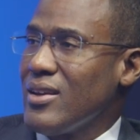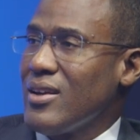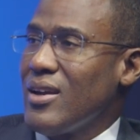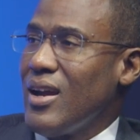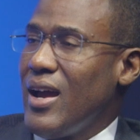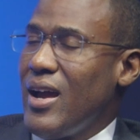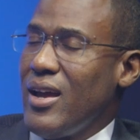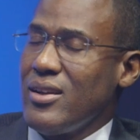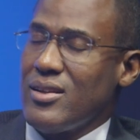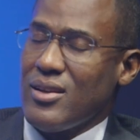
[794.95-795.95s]
Mm-hmm.
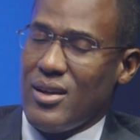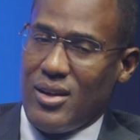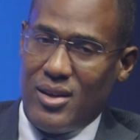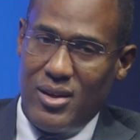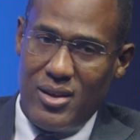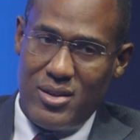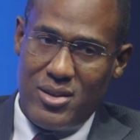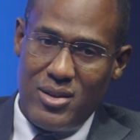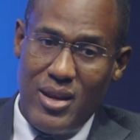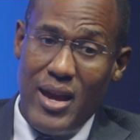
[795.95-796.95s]
And
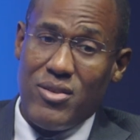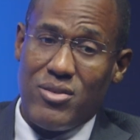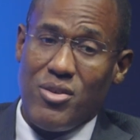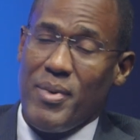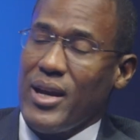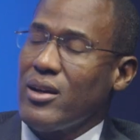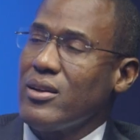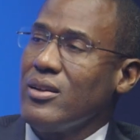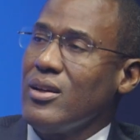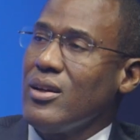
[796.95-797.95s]
as Jamaica